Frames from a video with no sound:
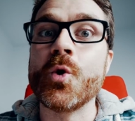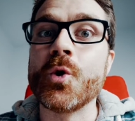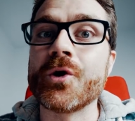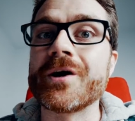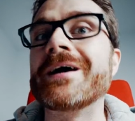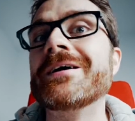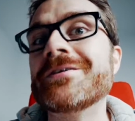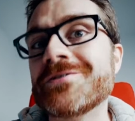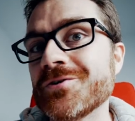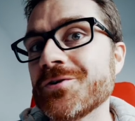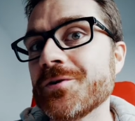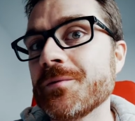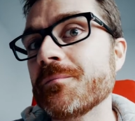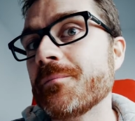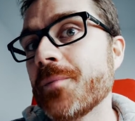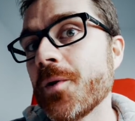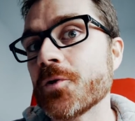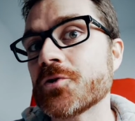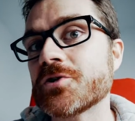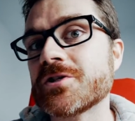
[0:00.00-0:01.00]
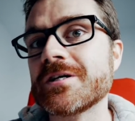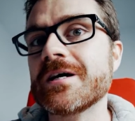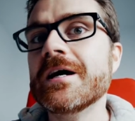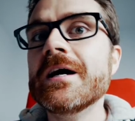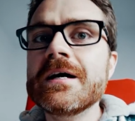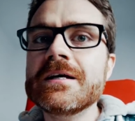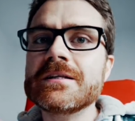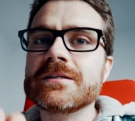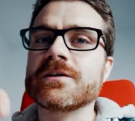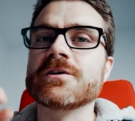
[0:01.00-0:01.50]
what I do in post
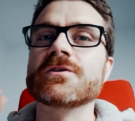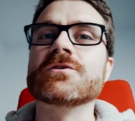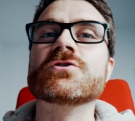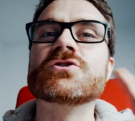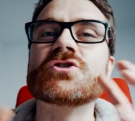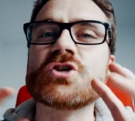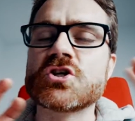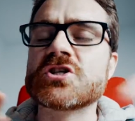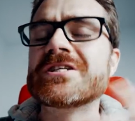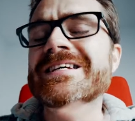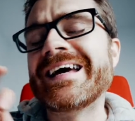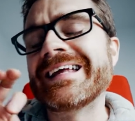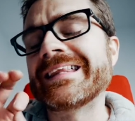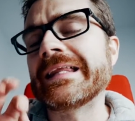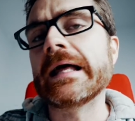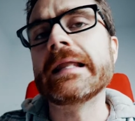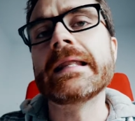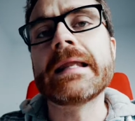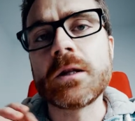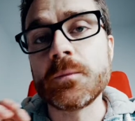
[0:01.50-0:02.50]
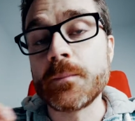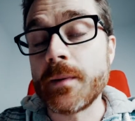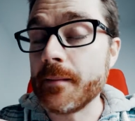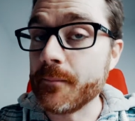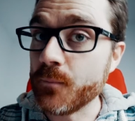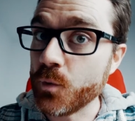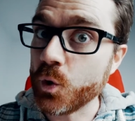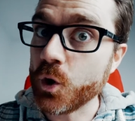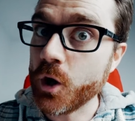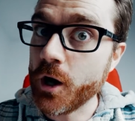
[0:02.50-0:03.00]
to just get that little
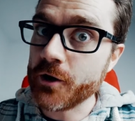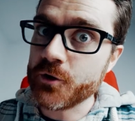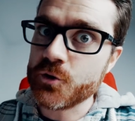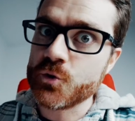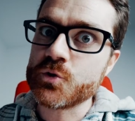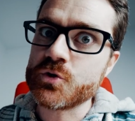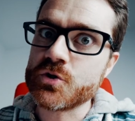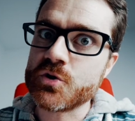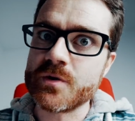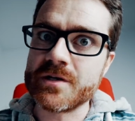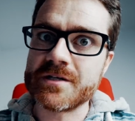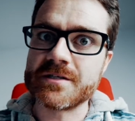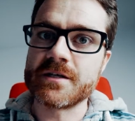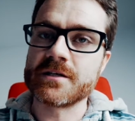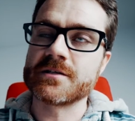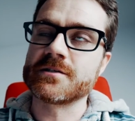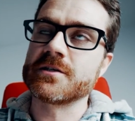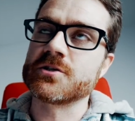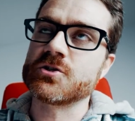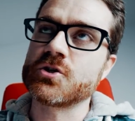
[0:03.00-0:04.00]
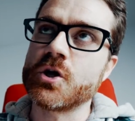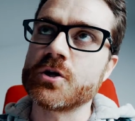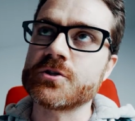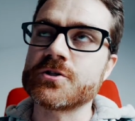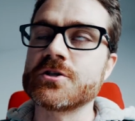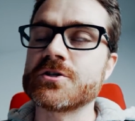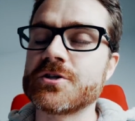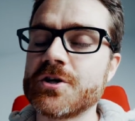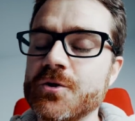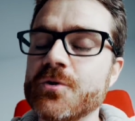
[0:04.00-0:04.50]
bit more out of those 360
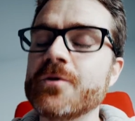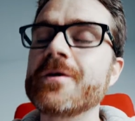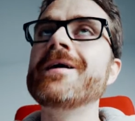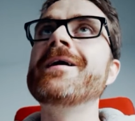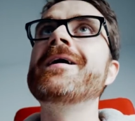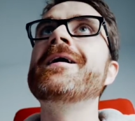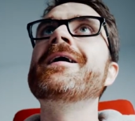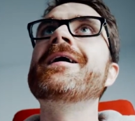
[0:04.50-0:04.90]
shots. So